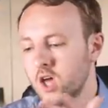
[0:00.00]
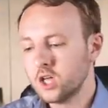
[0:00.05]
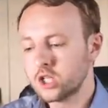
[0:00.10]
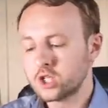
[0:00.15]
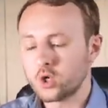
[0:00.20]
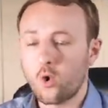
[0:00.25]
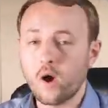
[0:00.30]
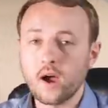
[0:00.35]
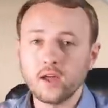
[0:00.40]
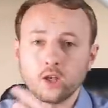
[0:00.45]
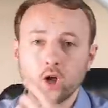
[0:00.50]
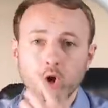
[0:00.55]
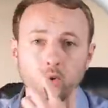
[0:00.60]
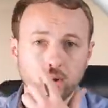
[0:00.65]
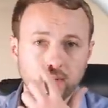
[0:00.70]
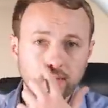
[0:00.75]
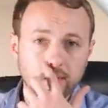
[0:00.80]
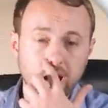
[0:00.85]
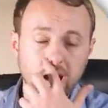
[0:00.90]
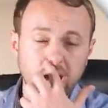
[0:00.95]
So I know
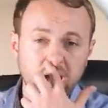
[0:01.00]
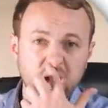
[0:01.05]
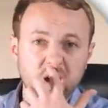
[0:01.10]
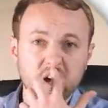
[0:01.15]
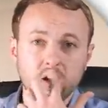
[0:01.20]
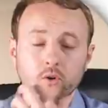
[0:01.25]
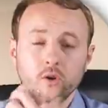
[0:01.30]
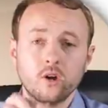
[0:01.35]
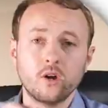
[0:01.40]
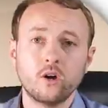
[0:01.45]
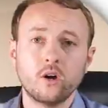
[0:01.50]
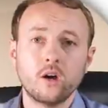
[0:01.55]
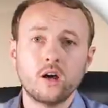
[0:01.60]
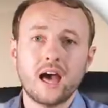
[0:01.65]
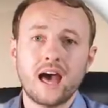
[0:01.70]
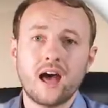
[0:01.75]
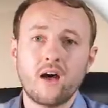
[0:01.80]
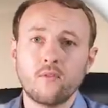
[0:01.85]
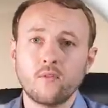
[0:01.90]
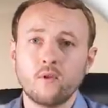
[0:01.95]
in that
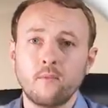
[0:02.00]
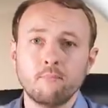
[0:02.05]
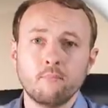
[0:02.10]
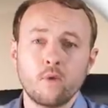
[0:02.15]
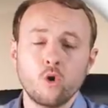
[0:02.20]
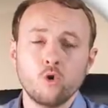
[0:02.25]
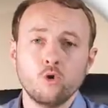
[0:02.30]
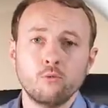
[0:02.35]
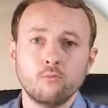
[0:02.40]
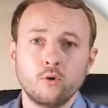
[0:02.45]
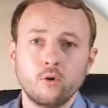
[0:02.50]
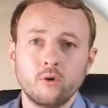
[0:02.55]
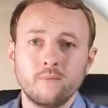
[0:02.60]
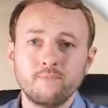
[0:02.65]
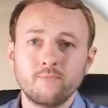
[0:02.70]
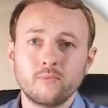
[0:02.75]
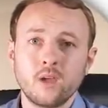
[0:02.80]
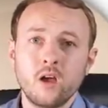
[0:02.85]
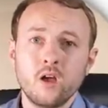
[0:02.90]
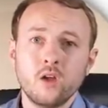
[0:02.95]
area, at the
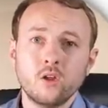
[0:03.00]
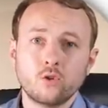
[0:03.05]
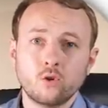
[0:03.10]
moment,